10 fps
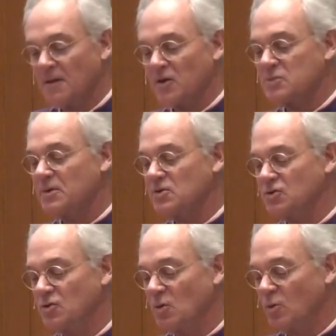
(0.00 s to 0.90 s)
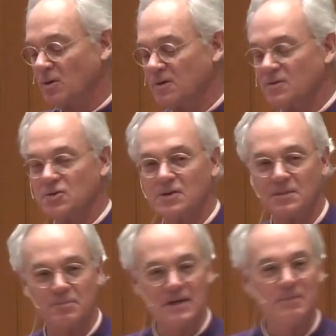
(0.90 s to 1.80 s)
has been junior warden
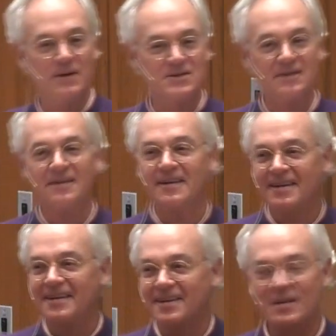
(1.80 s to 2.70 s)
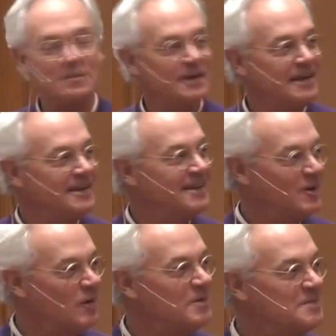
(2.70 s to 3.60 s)
during pretty much a completely
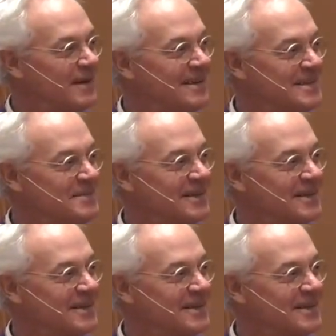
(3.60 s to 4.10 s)
COVID pandemic